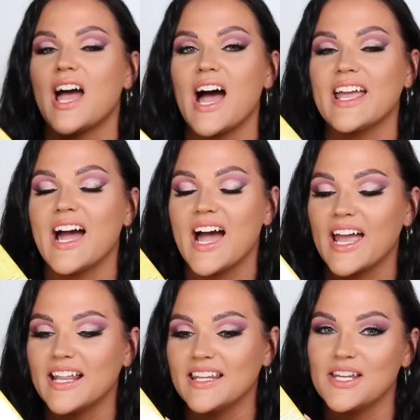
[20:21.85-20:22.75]
I
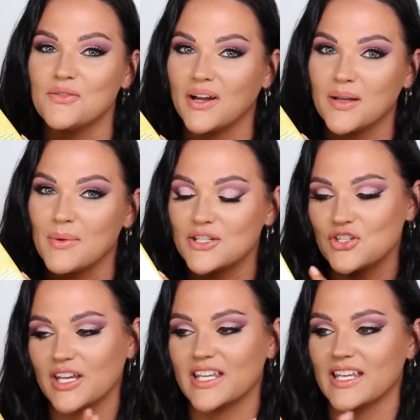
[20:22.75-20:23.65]
highly recommend
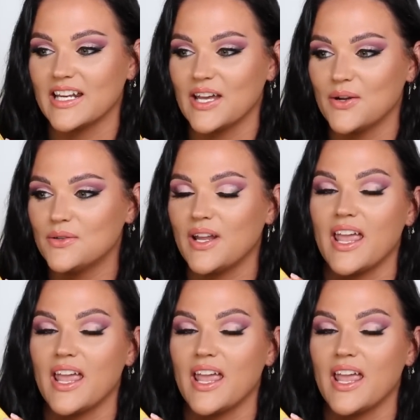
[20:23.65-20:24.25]
checking it out.